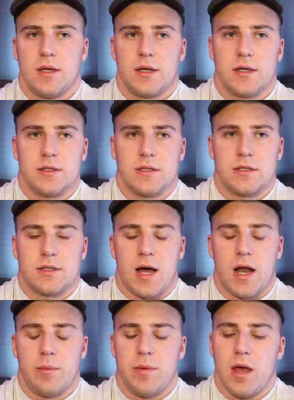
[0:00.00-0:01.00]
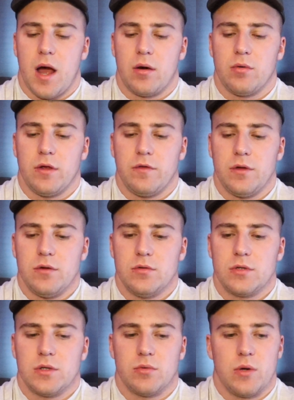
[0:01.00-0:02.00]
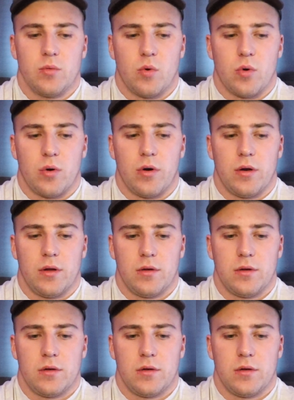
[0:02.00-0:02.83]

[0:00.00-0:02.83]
Because inside of me, I refuse to reward